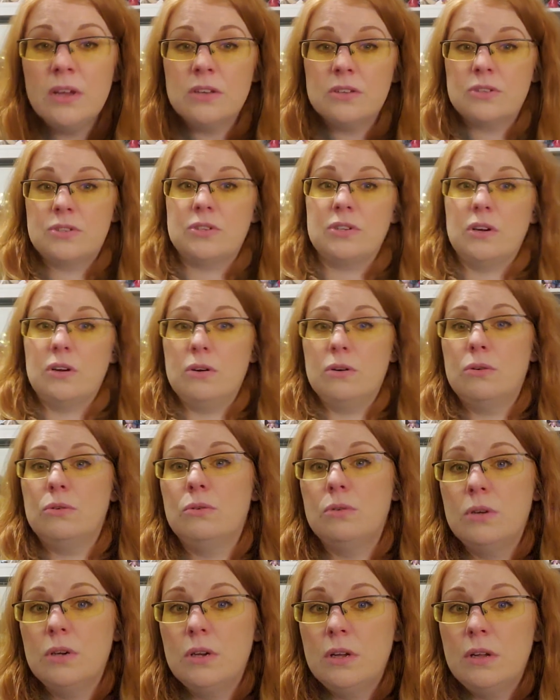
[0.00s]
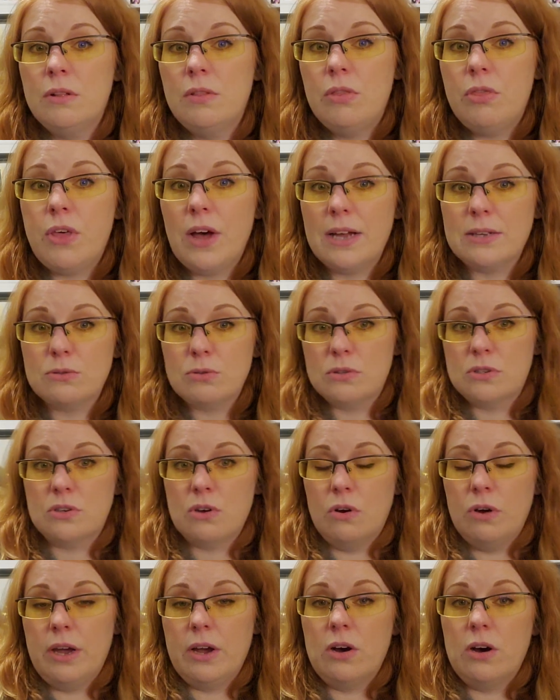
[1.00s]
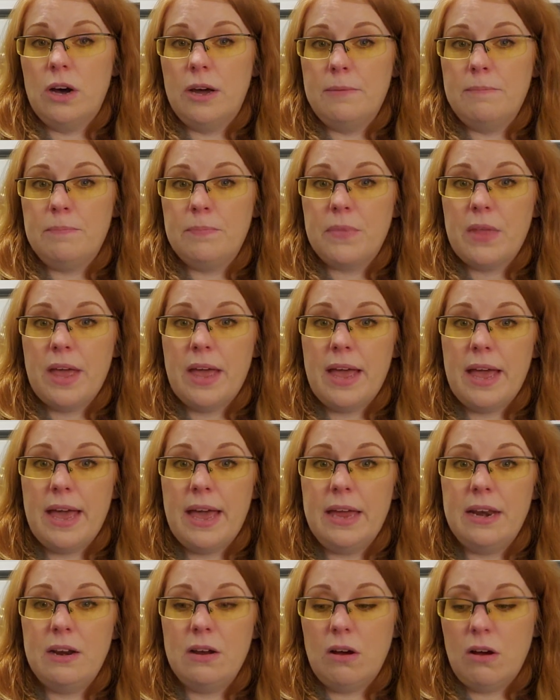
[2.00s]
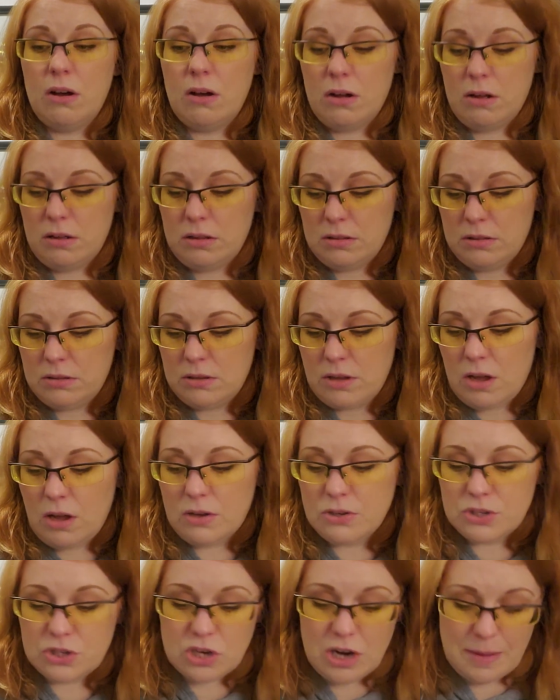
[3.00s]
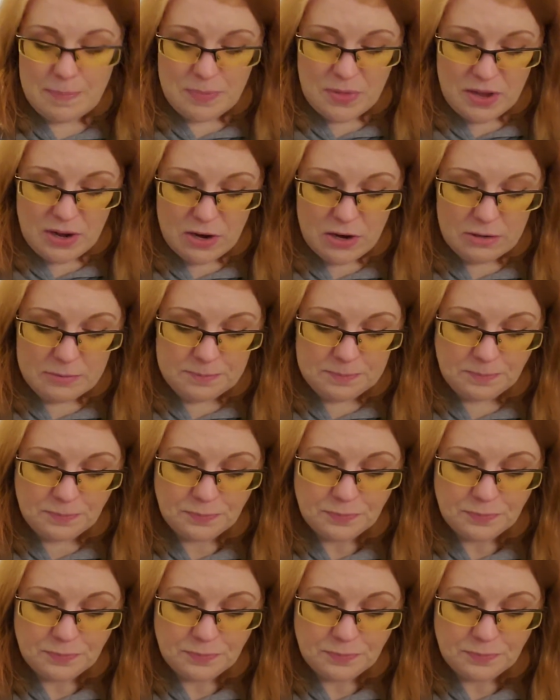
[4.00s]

So that's what's going on. And I'll I'll stop there.